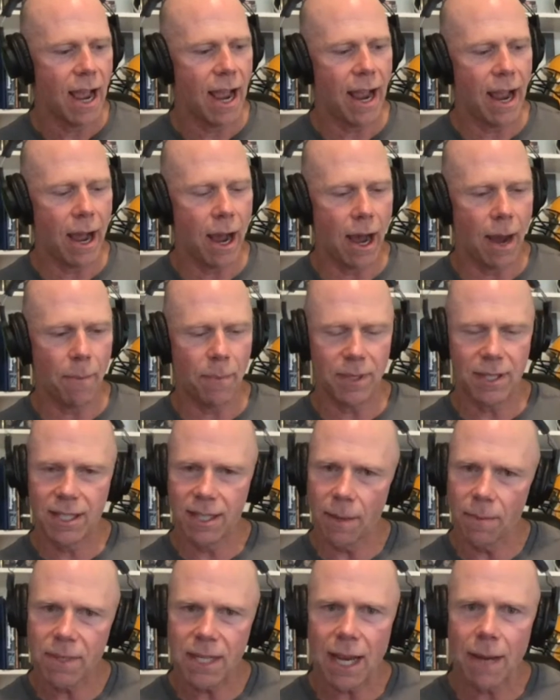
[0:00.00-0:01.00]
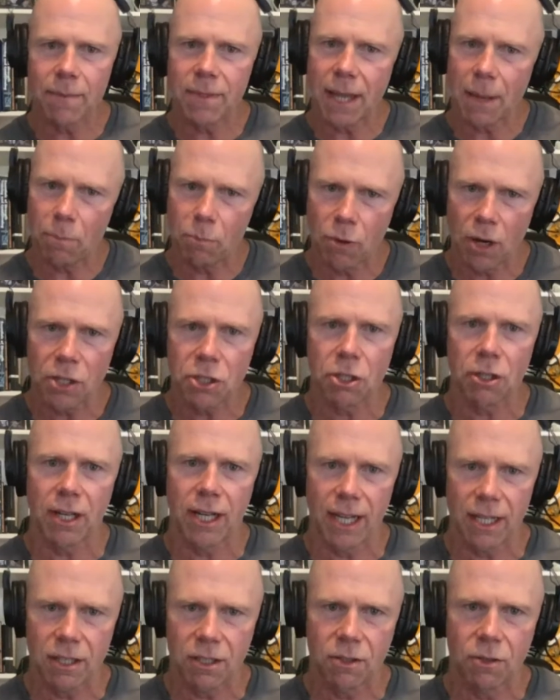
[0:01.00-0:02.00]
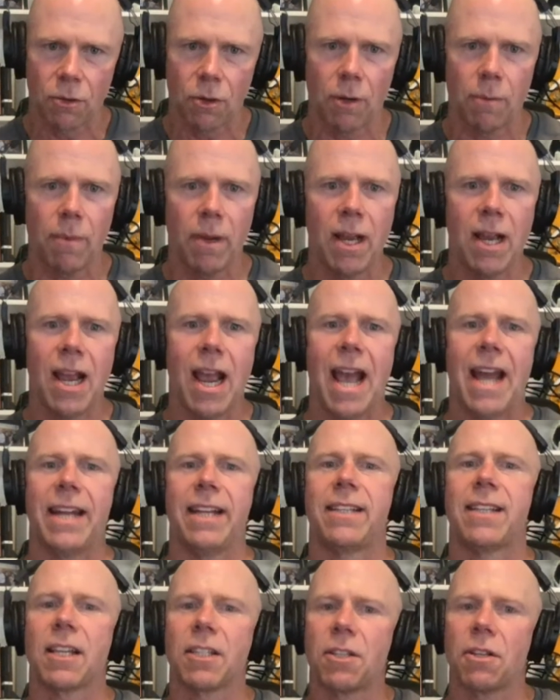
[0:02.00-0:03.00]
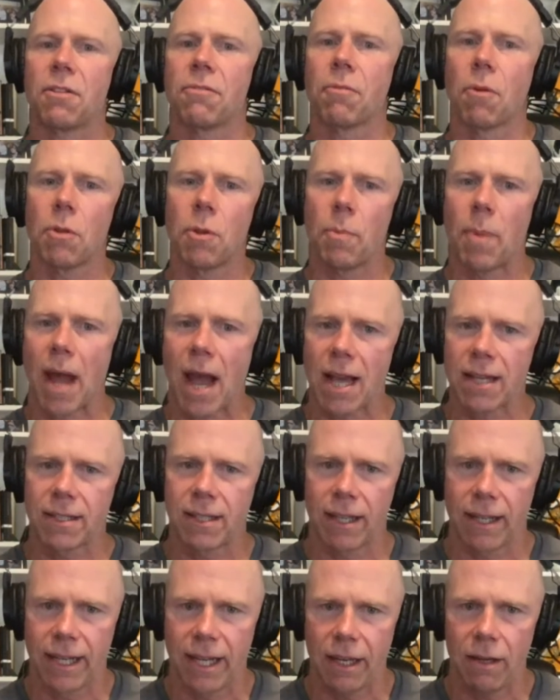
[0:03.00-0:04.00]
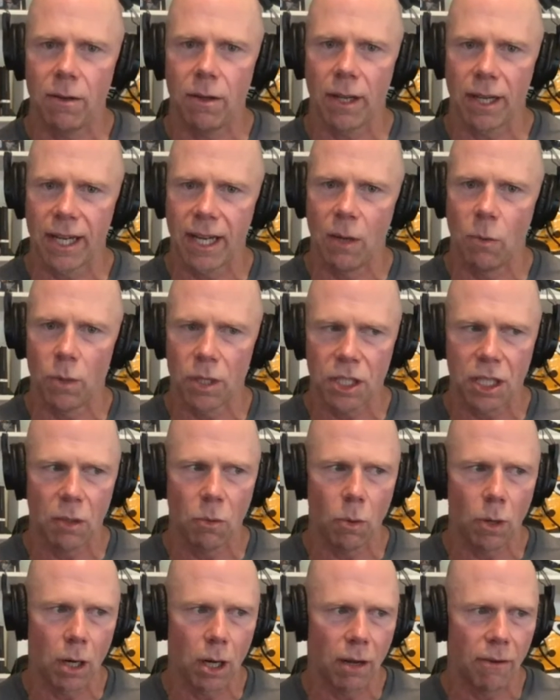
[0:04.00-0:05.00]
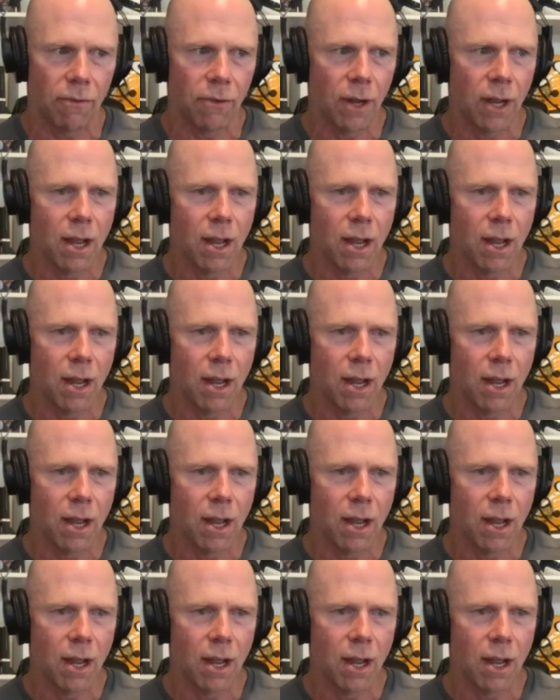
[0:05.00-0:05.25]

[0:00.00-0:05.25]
But sometimes that pressure gets to him and he doesn't throw the pass like he wish he would have.